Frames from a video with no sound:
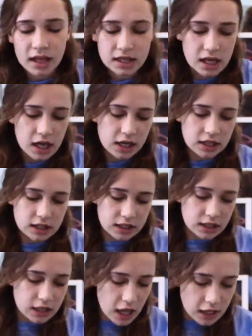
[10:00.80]
And then
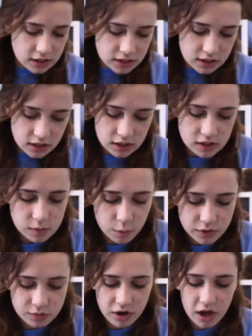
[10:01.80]
the last
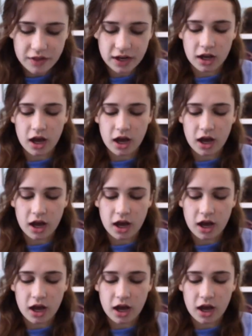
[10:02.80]
sports bra that I